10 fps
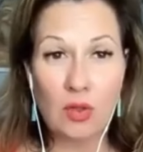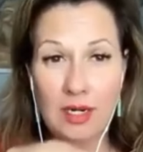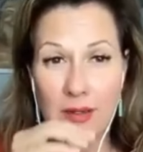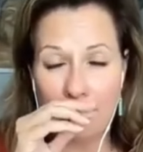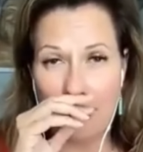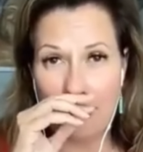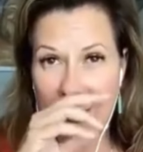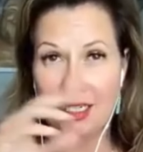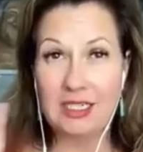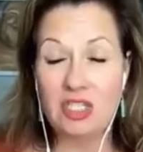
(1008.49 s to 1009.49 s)
and I'm
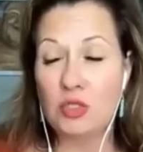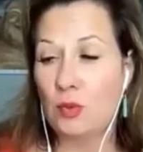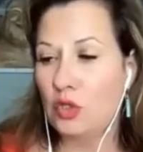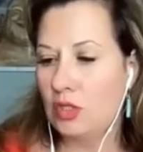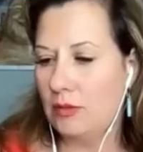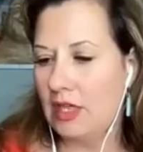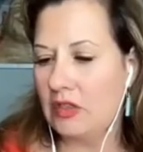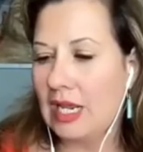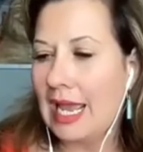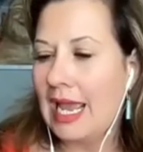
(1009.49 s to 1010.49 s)
actually just spoke to him the
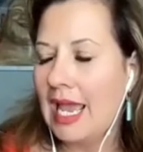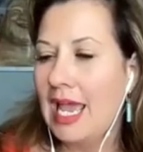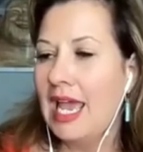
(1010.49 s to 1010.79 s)
other day,